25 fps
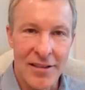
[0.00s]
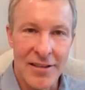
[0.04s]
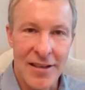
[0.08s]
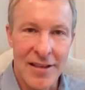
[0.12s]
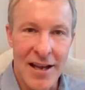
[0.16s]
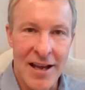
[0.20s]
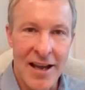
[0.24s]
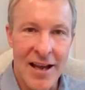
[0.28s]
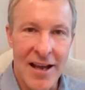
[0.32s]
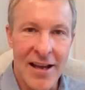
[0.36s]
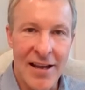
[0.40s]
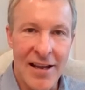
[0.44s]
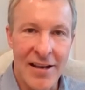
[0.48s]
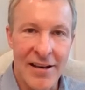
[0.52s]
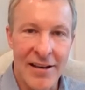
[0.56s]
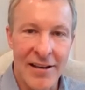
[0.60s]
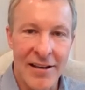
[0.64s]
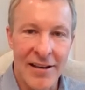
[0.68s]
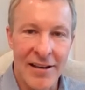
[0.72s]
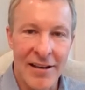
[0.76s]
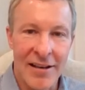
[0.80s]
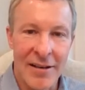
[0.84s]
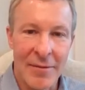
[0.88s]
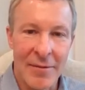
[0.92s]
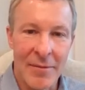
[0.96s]
design
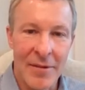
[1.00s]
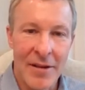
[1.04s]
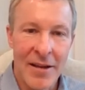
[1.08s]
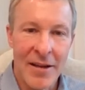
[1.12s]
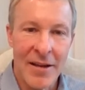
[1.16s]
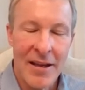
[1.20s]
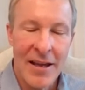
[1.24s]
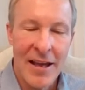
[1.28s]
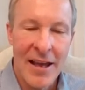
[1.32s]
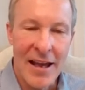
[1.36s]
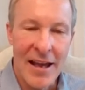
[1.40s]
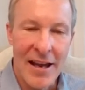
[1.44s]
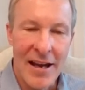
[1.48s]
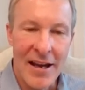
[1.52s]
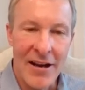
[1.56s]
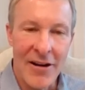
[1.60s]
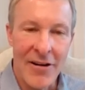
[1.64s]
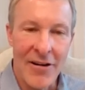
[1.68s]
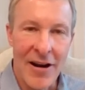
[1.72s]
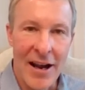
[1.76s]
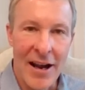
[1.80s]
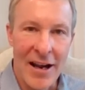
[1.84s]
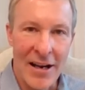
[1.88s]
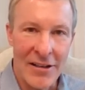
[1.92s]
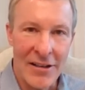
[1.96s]
and
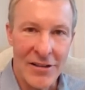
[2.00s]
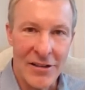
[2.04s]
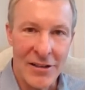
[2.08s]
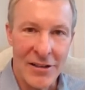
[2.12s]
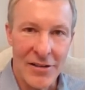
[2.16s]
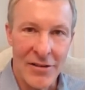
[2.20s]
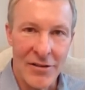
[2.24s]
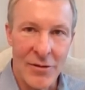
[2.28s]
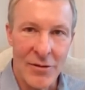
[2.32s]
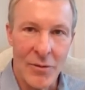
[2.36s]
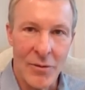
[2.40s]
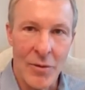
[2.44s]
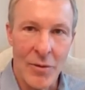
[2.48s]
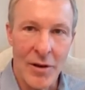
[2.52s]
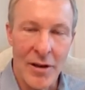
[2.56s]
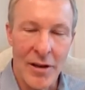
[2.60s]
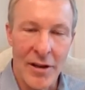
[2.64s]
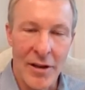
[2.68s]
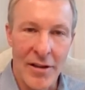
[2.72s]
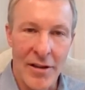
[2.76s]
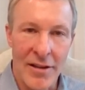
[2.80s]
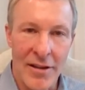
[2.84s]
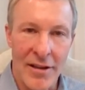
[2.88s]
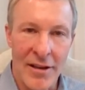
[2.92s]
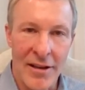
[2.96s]
interaction
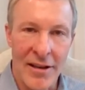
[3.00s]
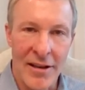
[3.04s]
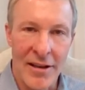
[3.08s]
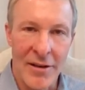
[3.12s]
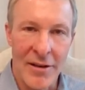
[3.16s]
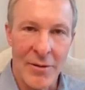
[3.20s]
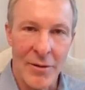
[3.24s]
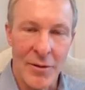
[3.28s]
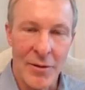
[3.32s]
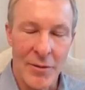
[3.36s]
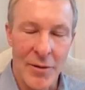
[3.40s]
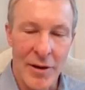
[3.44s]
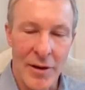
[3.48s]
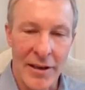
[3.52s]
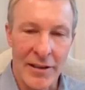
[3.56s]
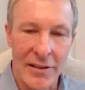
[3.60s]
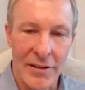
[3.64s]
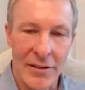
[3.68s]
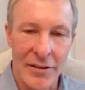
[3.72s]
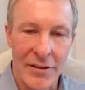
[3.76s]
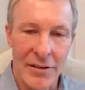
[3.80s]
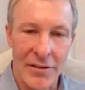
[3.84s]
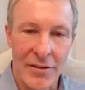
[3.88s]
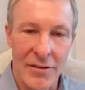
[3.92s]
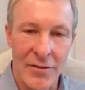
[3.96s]
with
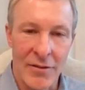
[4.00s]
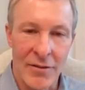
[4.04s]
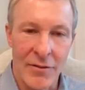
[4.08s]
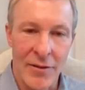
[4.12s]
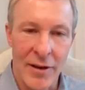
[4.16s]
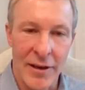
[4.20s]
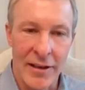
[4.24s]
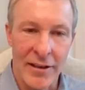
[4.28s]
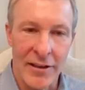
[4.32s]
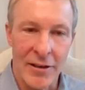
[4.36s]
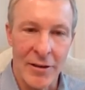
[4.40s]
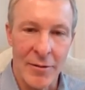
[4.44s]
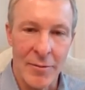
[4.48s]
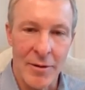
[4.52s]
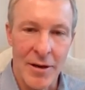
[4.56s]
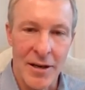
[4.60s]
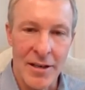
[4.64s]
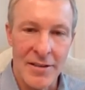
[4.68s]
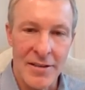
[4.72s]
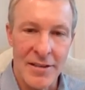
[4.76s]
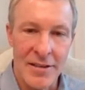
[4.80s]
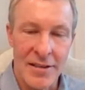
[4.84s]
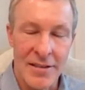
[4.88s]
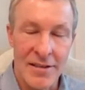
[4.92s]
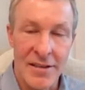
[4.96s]
regulator
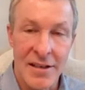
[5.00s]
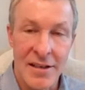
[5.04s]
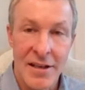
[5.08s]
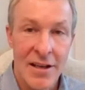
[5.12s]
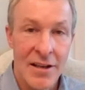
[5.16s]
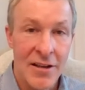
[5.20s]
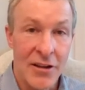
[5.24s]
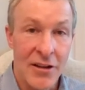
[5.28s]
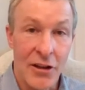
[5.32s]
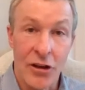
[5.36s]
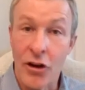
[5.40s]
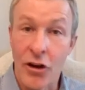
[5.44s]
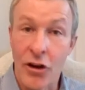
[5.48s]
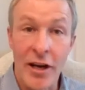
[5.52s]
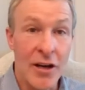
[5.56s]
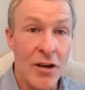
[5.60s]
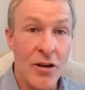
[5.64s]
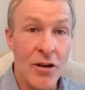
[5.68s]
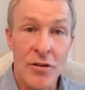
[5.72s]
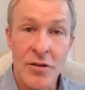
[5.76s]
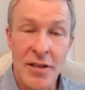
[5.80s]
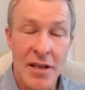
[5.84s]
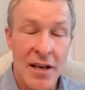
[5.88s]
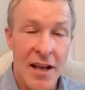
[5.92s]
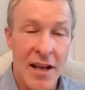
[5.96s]
process. The great
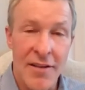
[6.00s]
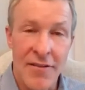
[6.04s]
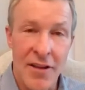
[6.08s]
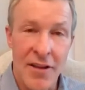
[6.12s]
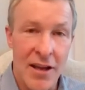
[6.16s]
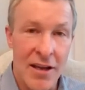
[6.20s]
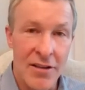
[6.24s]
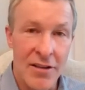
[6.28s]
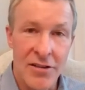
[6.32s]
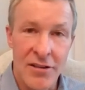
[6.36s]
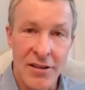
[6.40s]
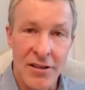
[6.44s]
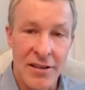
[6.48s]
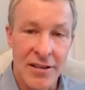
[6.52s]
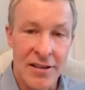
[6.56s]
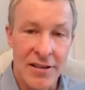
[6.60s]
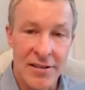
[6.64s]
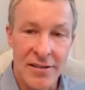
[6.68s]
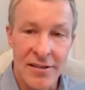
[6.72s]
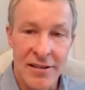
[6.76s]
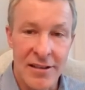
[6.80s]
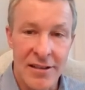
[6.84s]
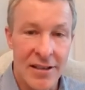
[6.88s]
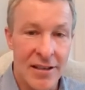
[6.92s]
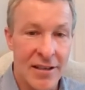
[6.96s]
news in aviation
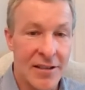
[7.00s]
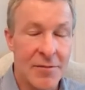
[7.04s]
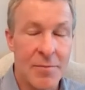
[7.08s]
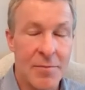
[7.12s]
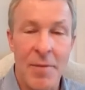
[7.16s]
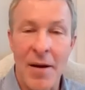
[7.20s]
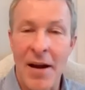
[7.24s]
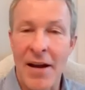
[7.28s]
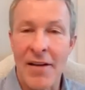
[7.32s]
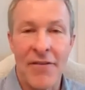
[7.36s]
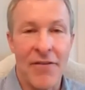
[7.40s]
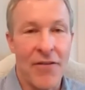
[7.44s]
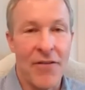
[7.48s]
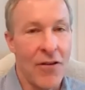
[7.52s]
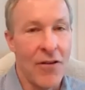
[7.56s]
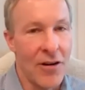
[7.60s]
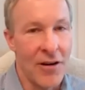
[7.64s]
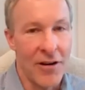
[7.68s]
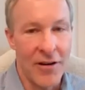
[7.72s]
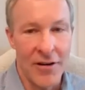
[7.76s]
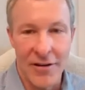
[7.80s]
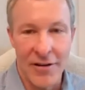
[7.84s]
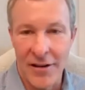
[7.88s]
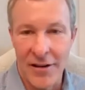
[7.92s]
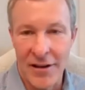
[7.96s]
is it is by
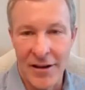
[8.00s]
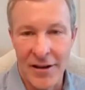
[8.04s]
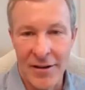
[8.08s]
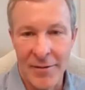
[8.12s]
far,